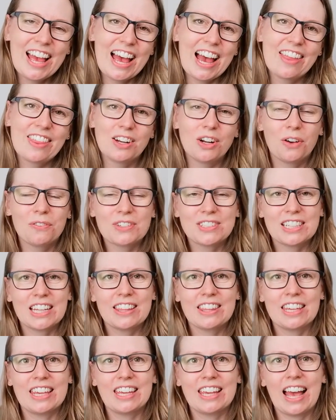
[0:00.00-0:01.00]
And then
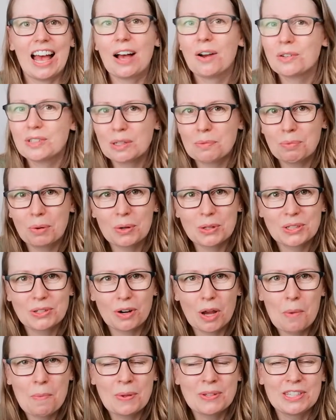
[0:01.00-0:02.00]
obviously the housing blocks
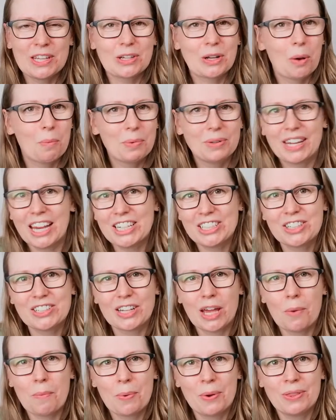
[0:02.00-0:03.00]
are open, the
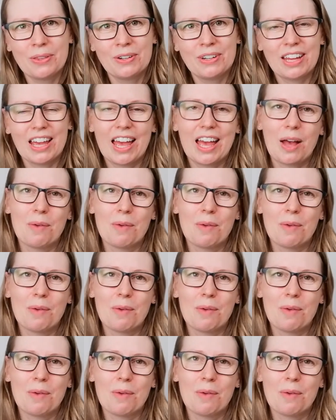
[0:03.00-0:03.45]
accommodation's open,